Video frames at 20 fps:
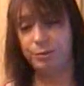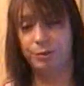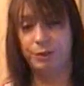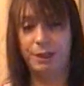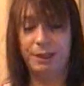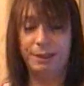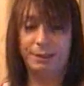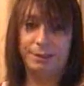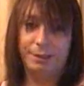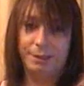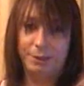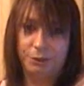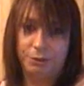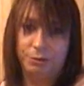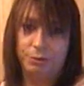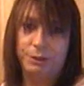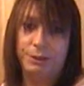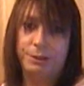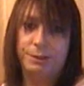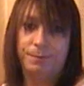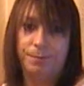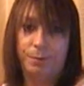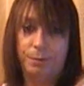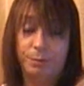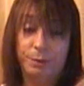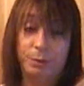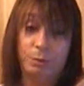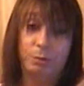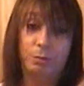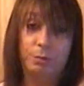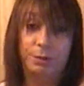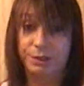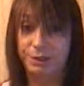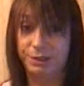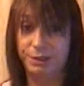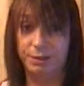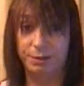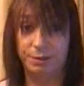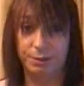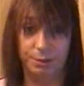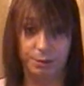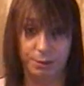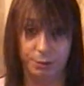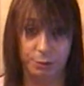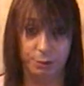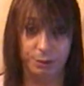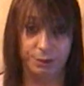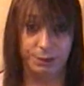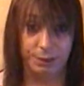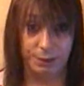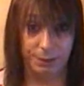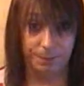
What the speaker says: checked dictionaries from the oldest to the newest I could